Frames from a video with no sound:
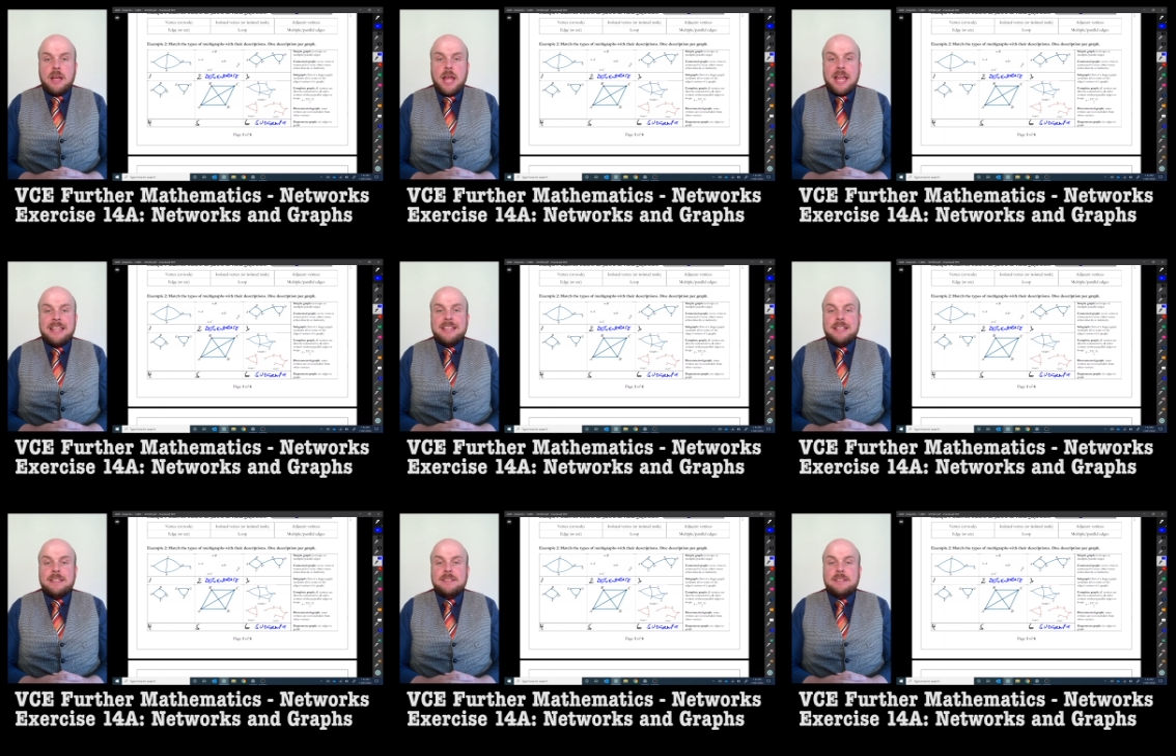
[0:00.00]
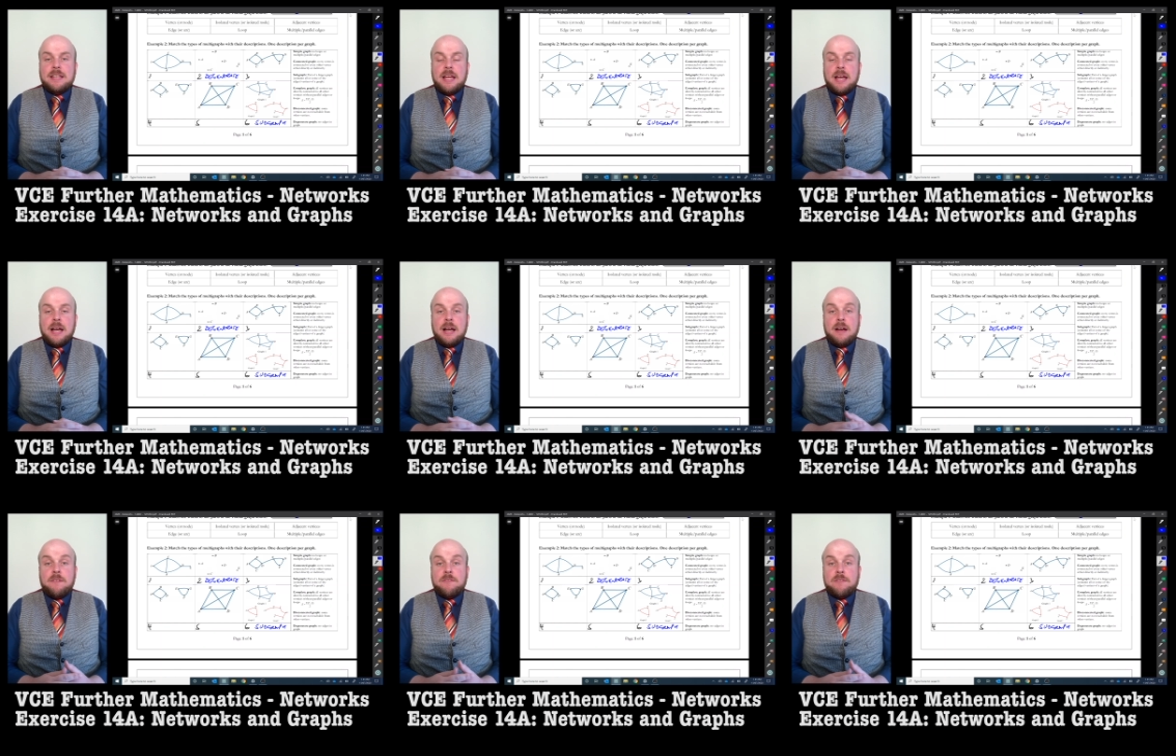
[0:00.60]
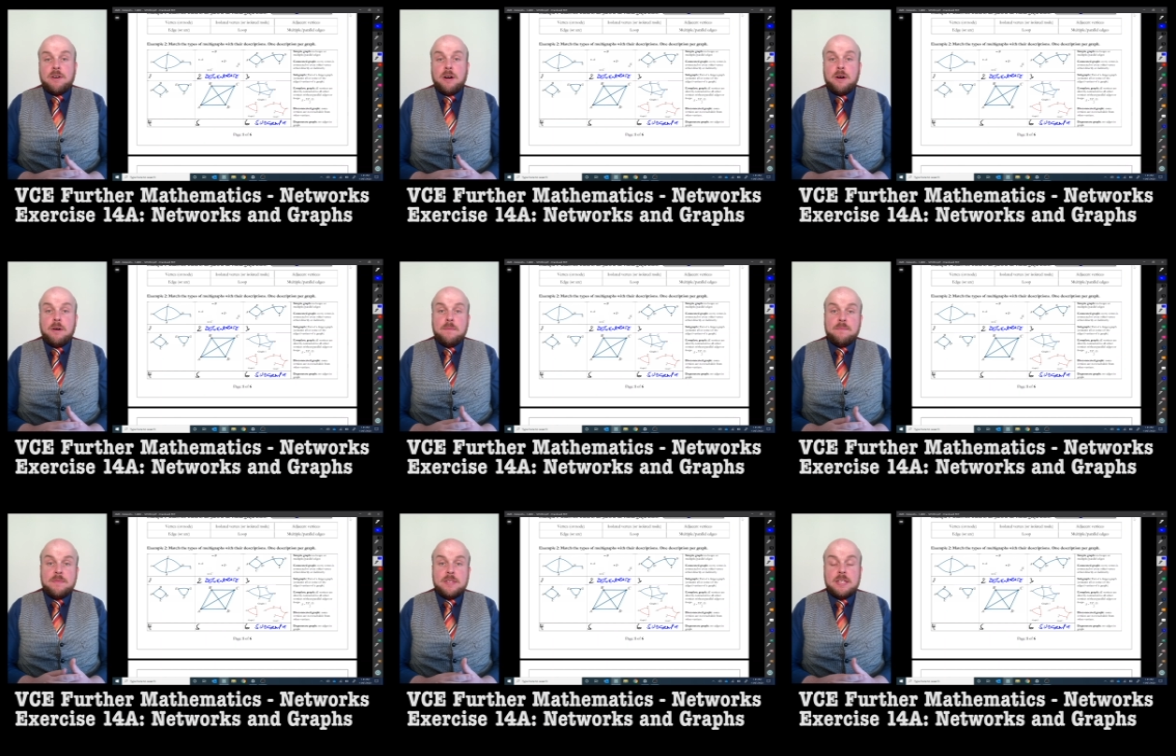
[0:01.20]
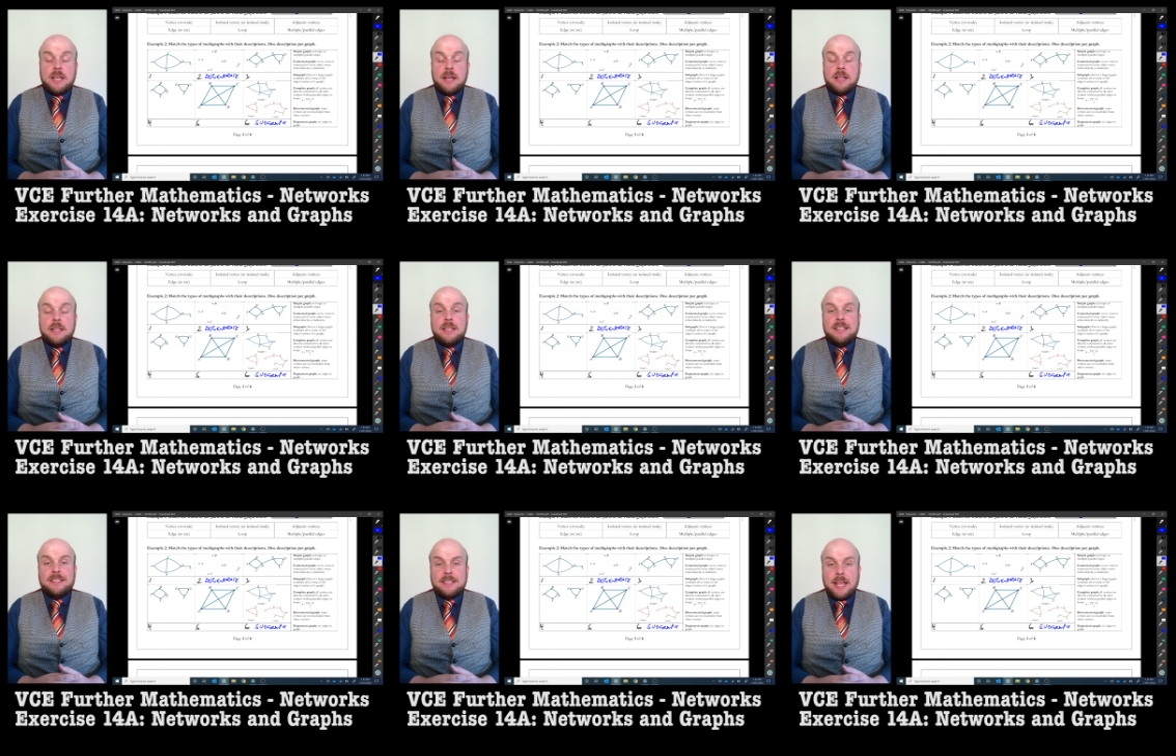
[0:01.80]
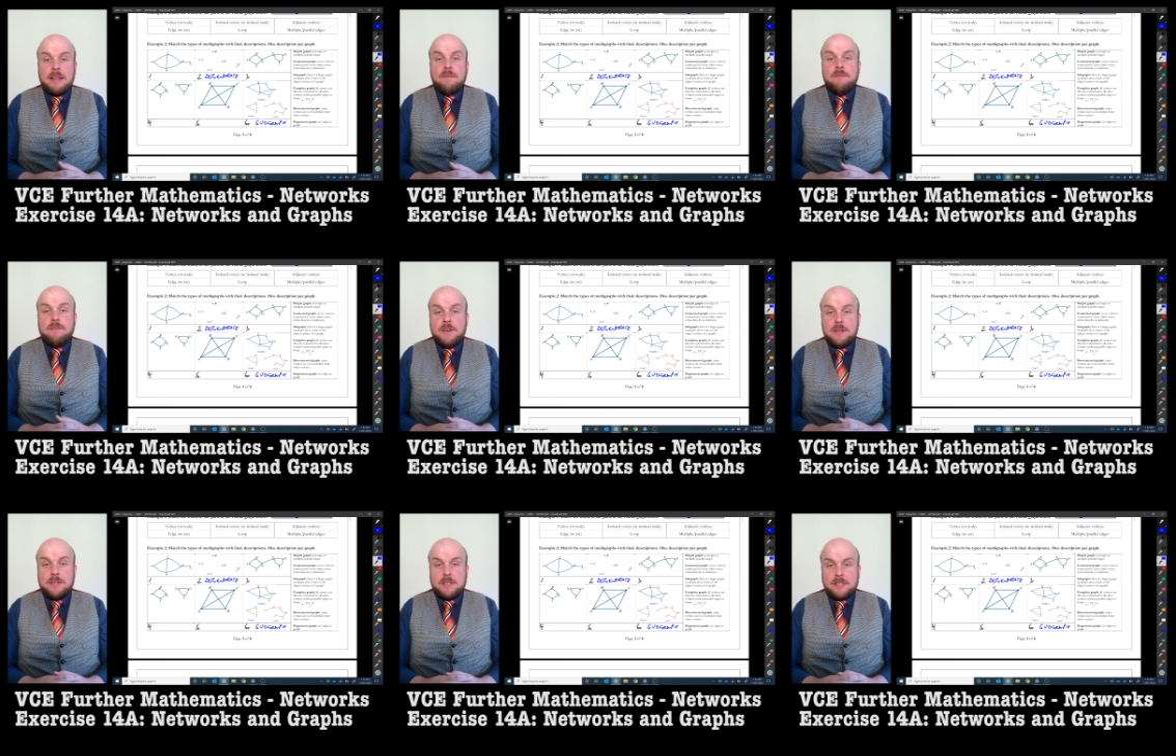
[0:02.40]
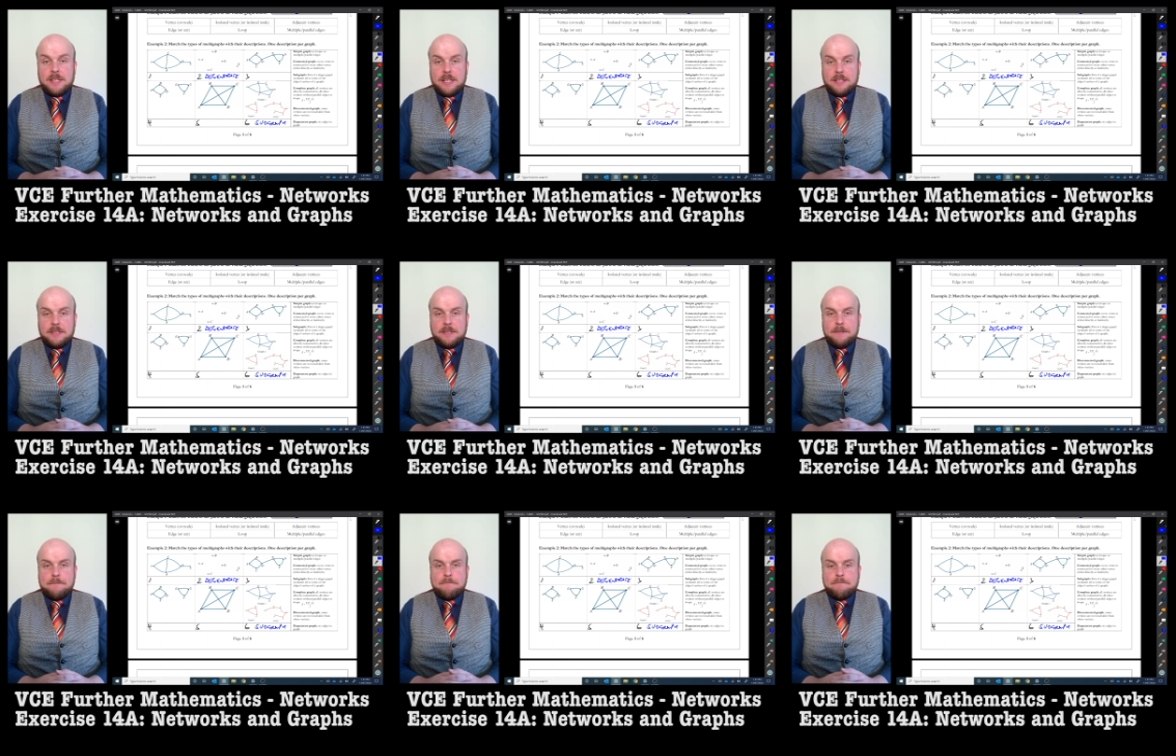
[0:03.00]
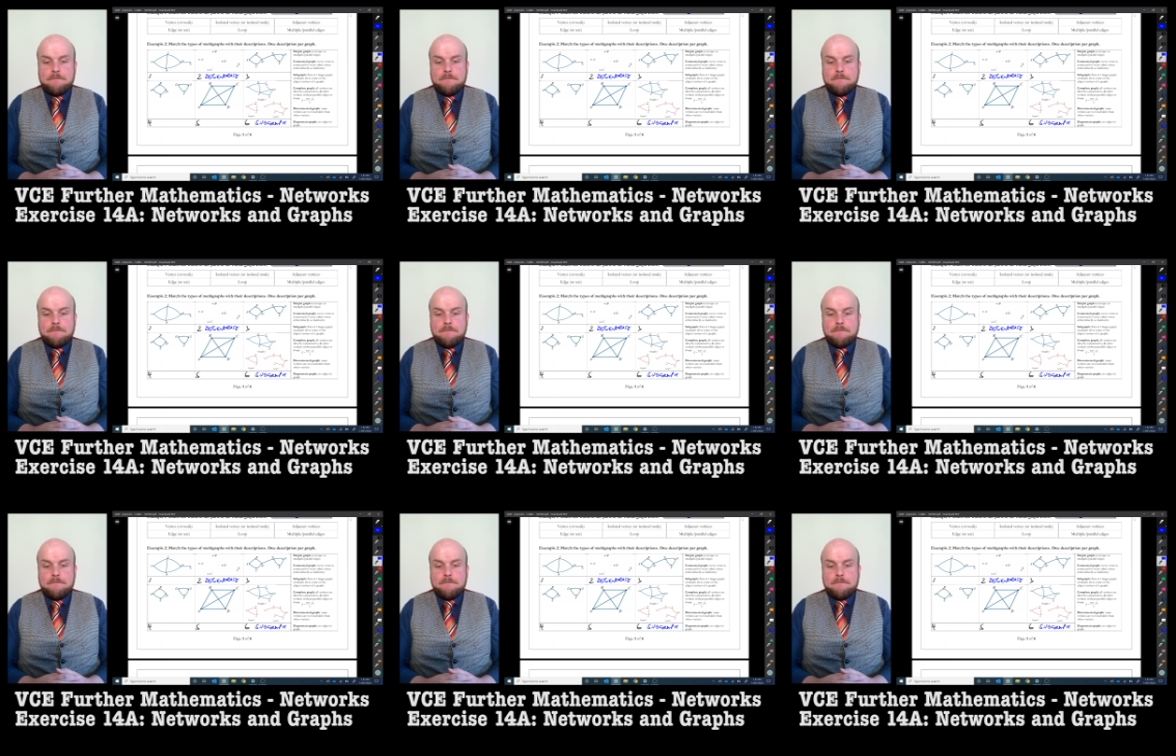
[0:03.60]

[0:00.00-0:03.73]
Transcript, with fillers: and this uh, from uh, the same vertices.